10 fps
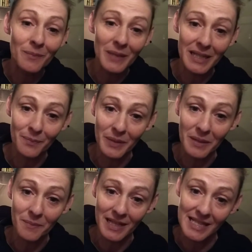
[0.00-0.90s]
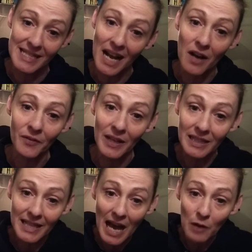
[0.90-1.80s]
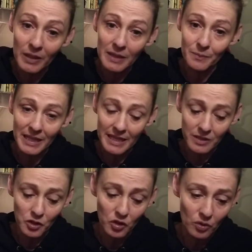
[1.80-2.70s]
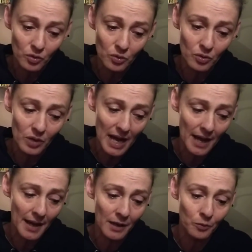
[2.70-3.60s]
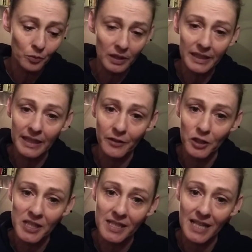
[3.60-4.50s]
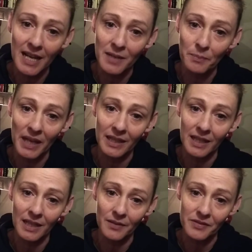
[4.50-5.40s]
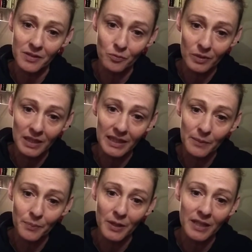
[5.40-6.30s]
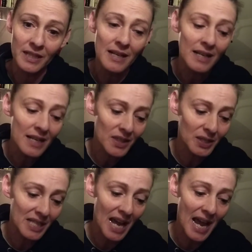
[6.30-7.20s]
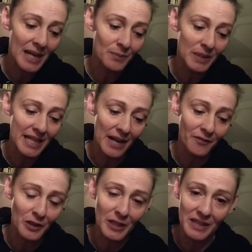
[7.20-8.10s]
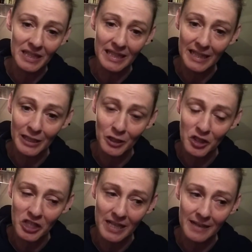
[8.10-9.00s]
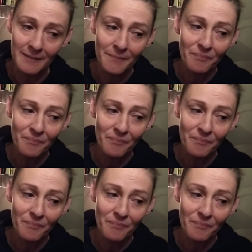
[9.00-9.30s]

me to be myself, allowing me to really understand my gifts, really put the time, the effort, and the energy